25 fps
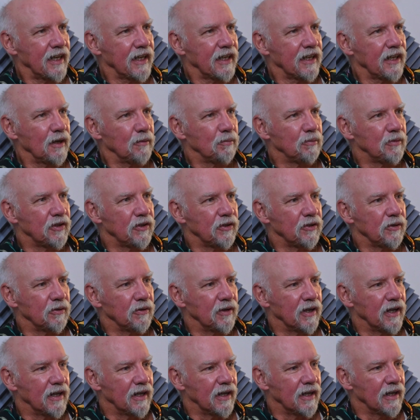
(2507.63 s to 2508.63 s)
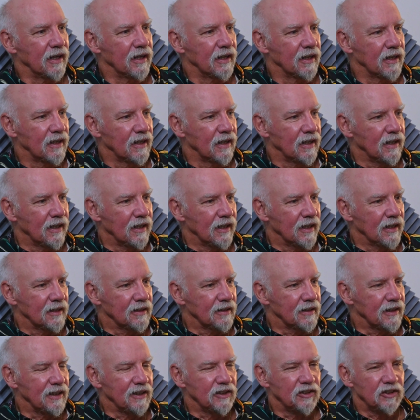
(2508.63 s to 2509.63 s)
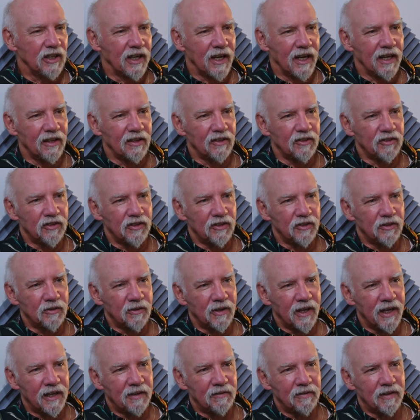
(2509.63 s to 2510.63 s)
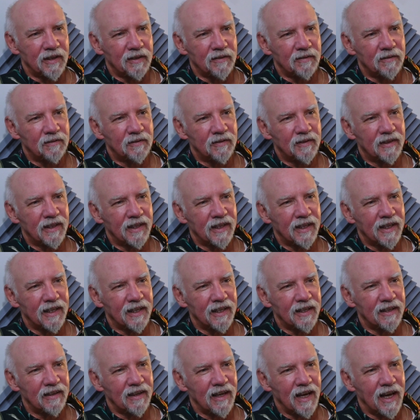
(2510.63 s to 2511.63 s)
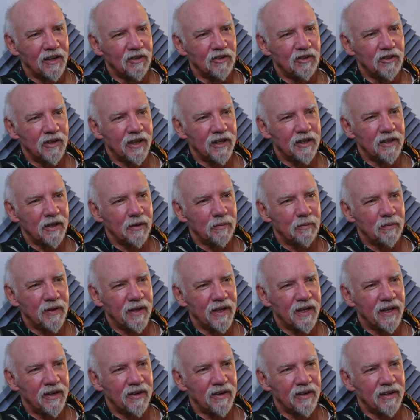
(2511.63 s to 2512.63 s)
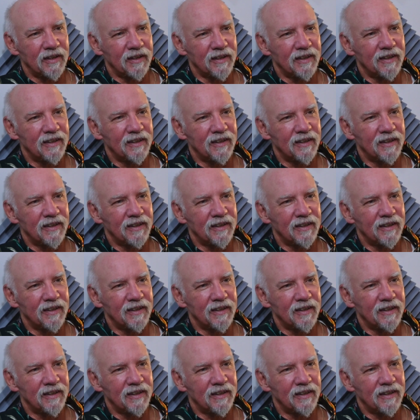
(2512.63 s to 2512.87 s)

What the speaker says: you up to Teen Challenge in New Haven. And how'd you end up there? And